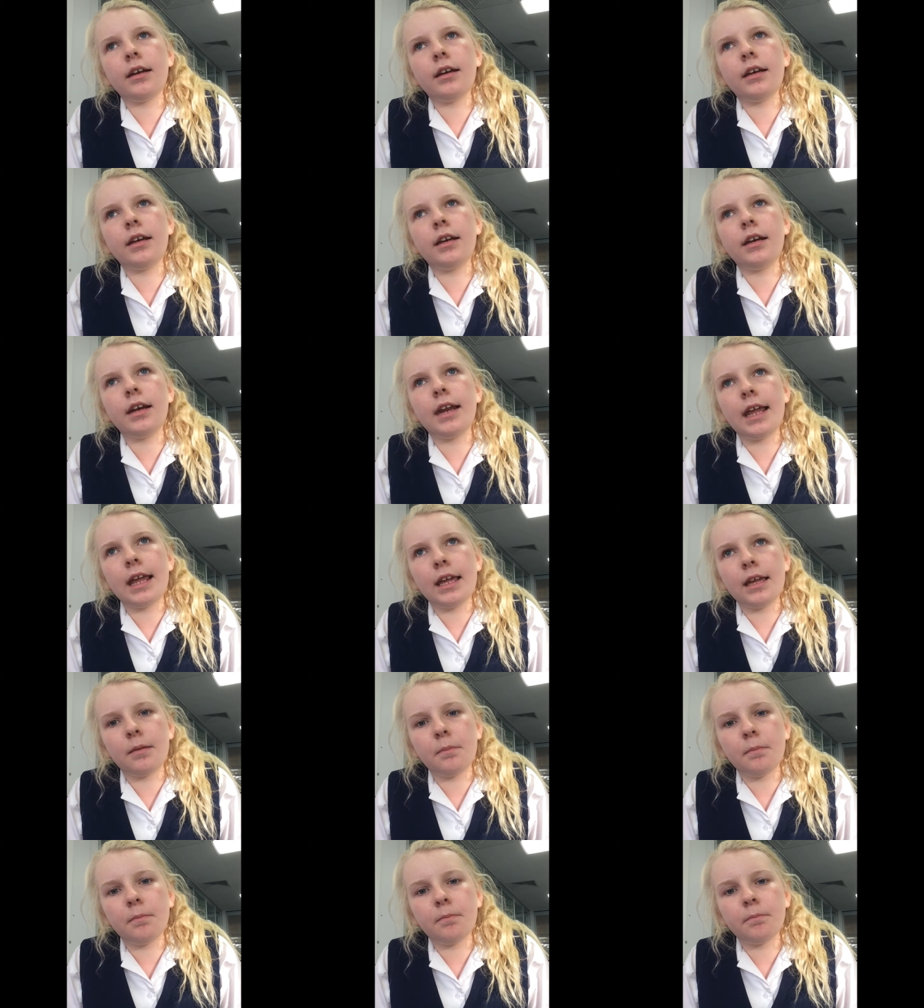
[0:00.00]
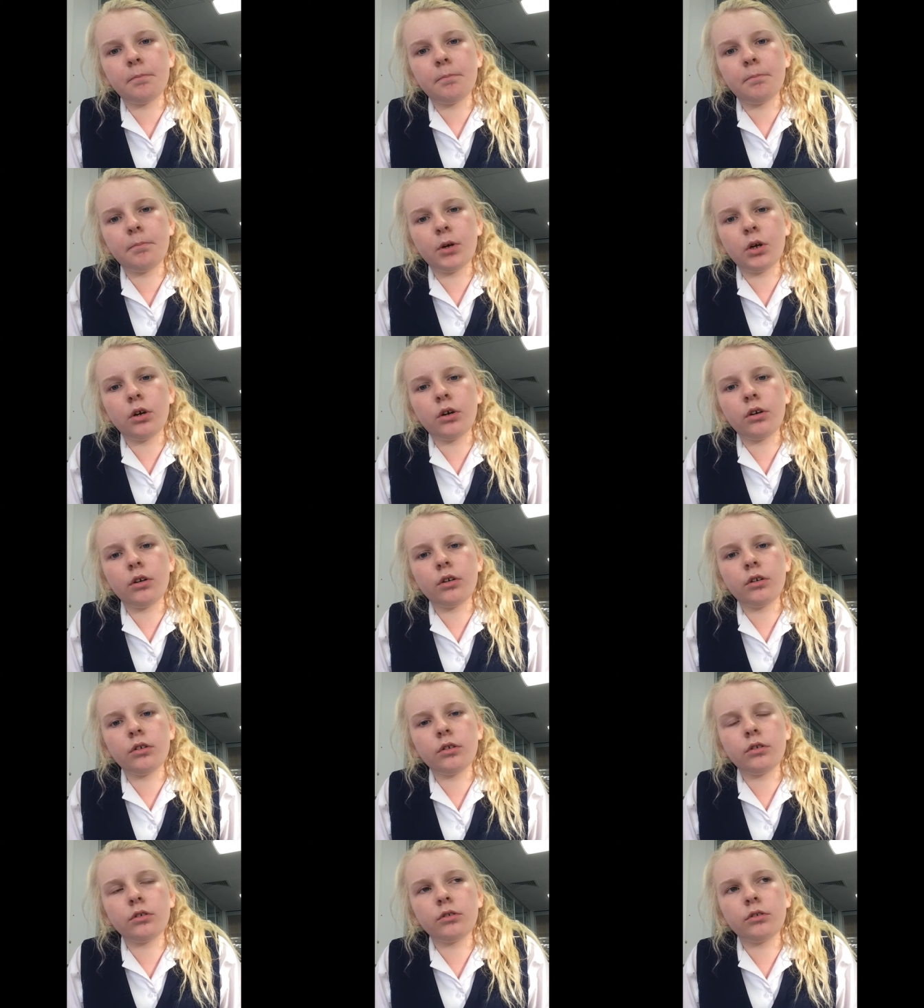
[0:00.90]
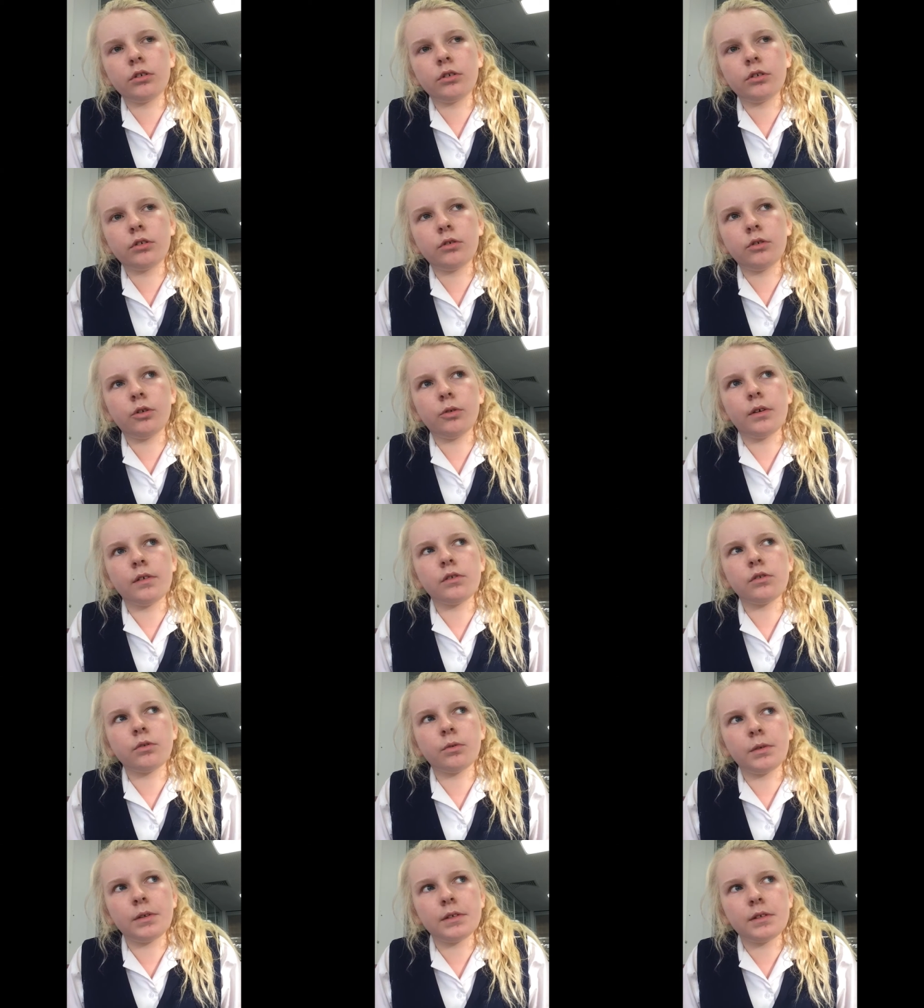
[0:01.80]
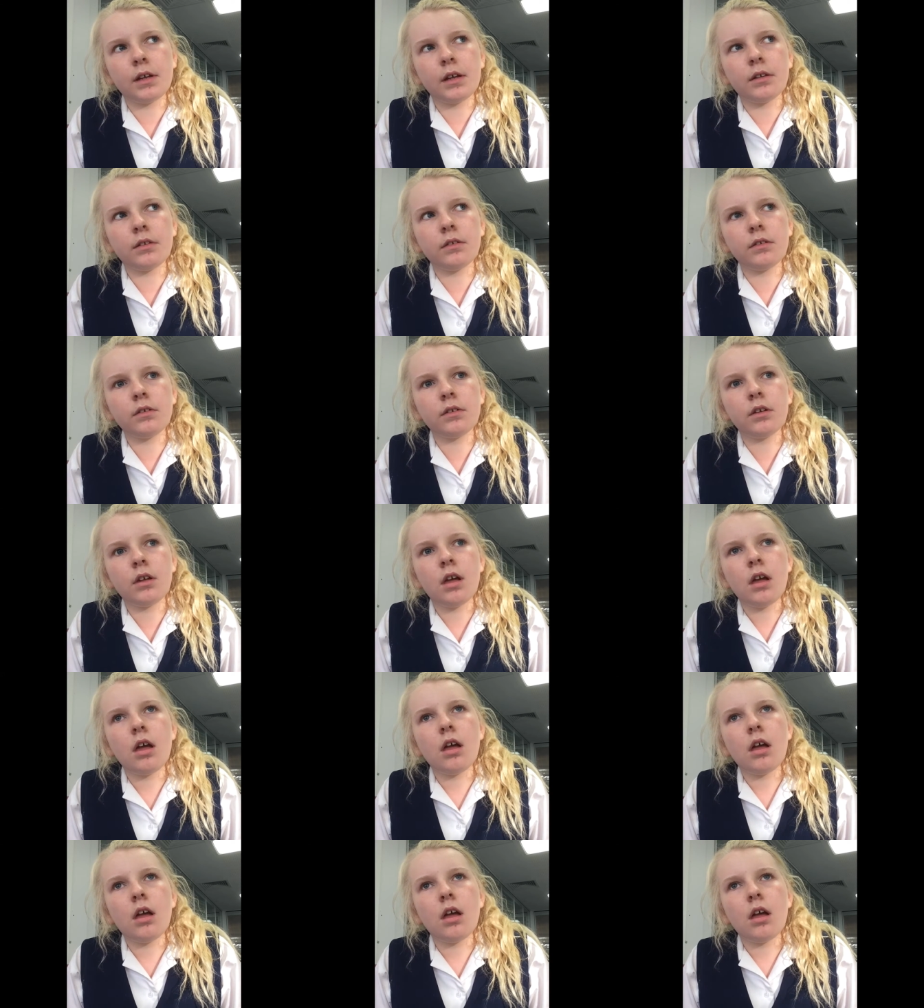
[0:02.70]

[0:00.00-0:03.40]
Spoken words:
neighbor who has three sons.